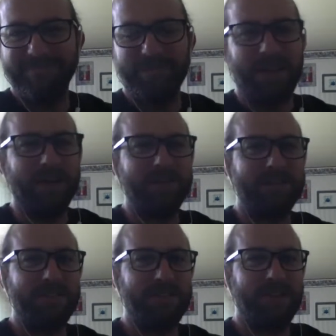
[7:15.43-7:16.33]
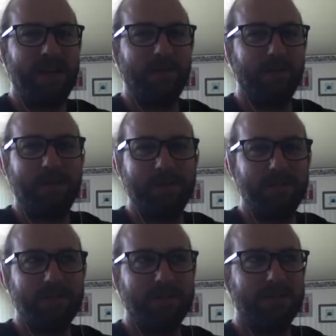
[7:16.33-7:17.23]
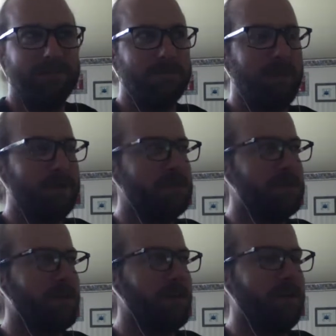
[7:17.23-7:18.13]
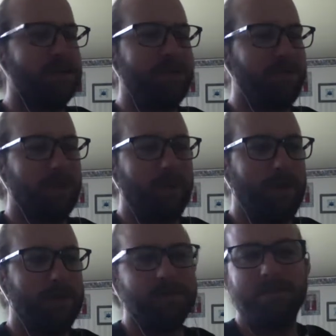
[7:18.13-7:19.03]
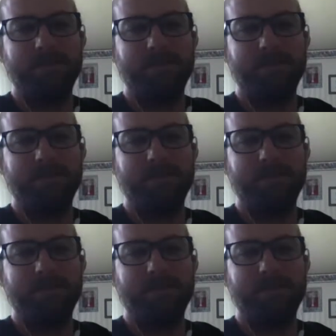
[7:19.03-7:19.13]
I honestly didn't count the pages. I was just like, you guys have 3 weeks.